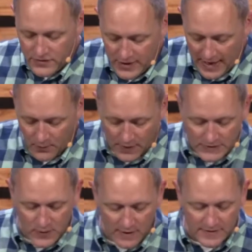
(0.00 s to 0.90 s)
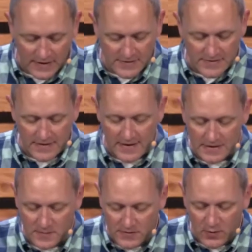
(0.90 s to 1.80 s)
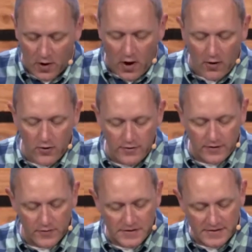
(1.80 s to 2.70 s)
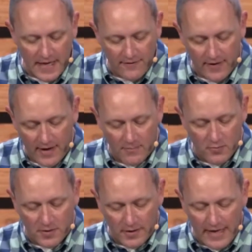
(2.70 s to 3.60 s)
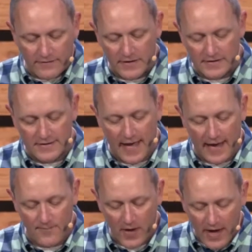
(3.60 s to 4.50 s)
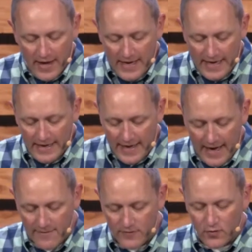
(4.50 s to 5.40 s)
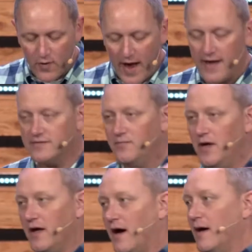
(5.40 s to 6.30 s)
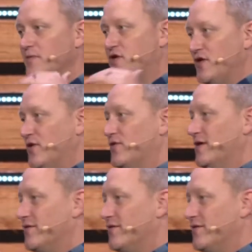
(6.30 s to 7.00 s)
John 1:12 tells us this, but to all who did receive him, who believed in his name, he gave the right to become children of